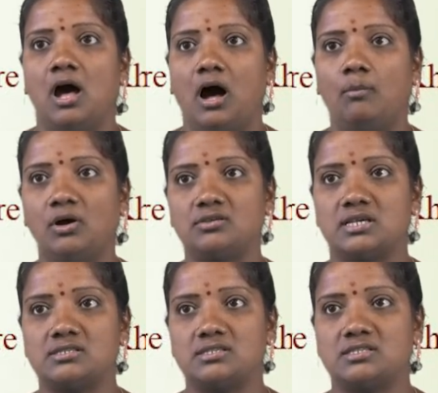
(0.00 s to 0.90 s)
Among
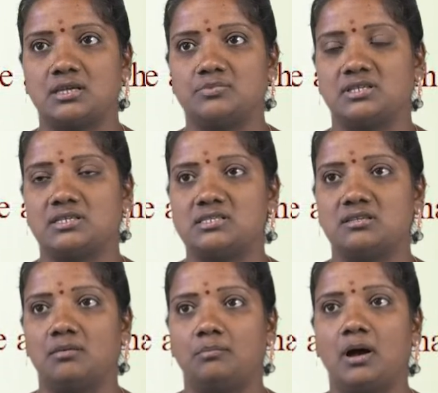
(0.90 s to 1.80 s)
such inscriptions,
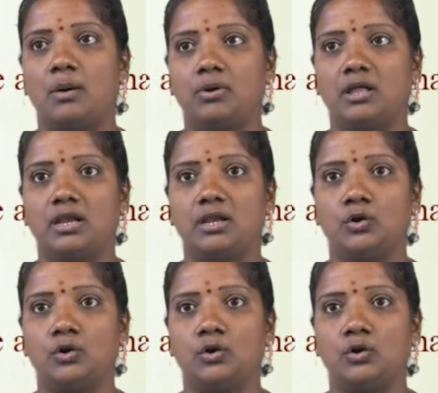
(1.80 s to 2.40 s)
popularly